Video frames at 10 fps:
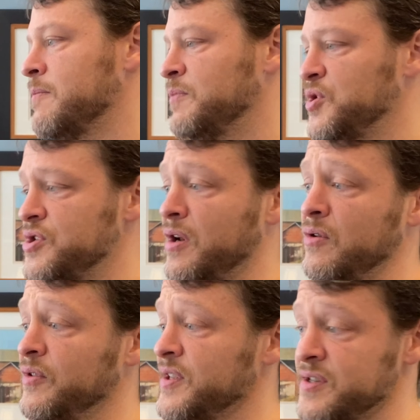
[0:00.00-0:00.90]
but
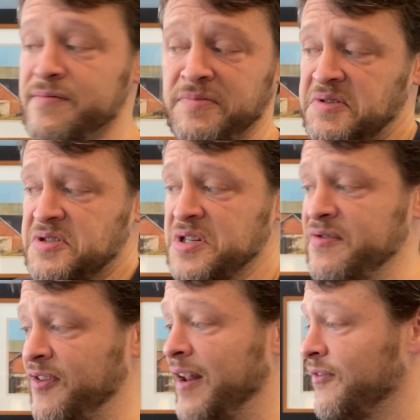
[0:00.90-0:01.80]
generally it's just
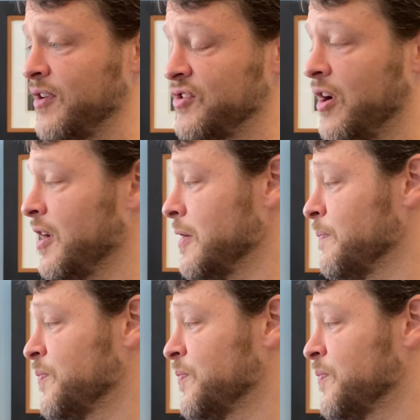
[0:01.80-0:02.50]
fanfare tonguing.